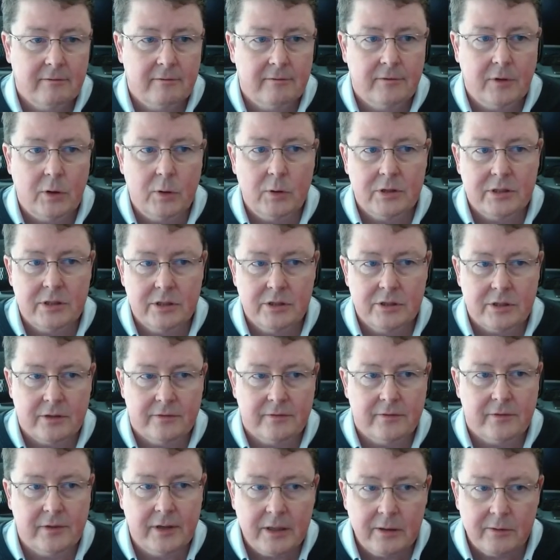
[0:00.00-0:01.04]
voltage and
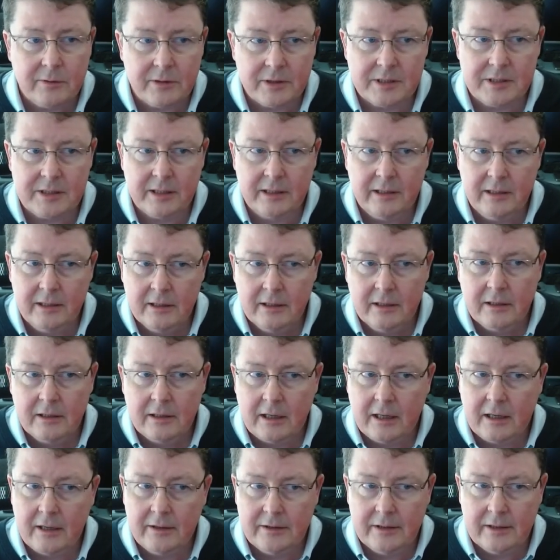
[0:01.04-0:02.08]
frequency
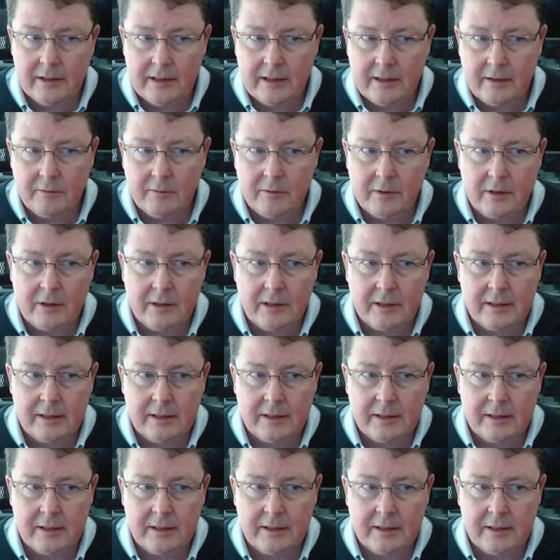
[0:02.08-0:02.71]
on the network.